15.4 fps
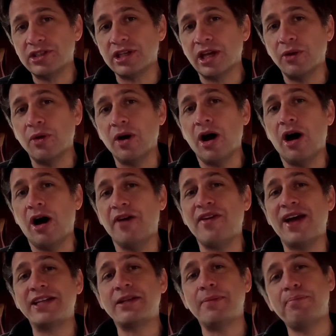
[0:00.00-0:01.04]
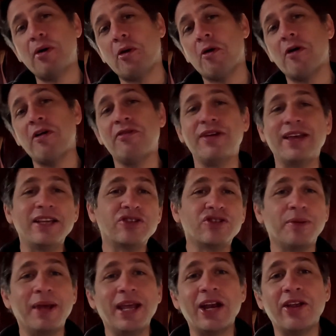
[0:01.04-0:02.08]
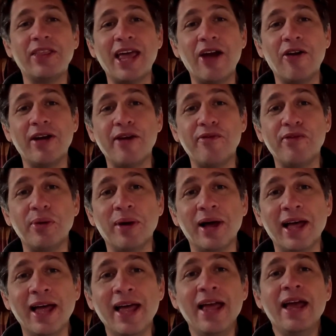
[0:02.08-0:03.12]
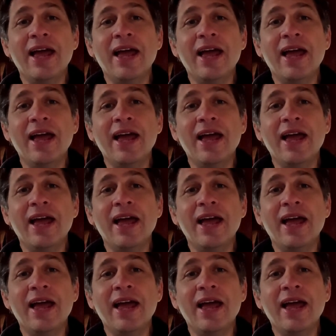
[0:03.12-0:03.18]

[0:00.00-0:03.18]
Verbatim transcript: so I've had to borrow things from here, there, and everywhere,